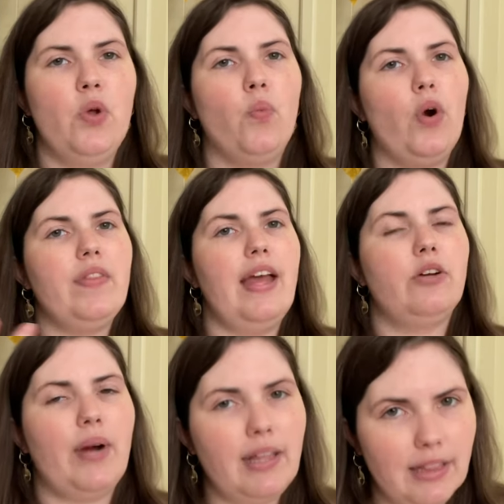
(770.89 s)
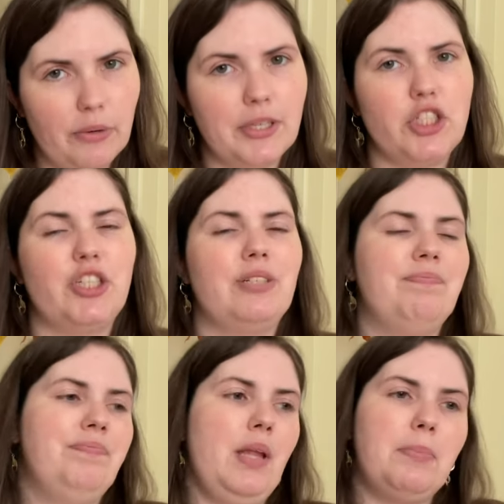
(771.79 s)
Were they great literature?
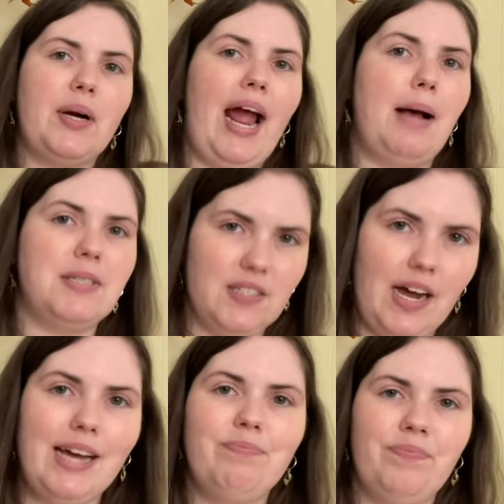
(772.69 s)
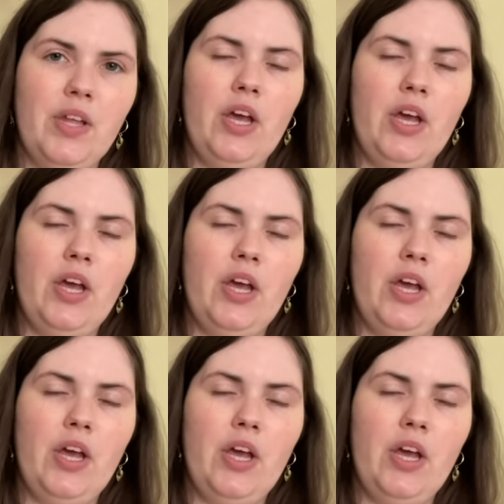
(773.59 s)
Perhaps not.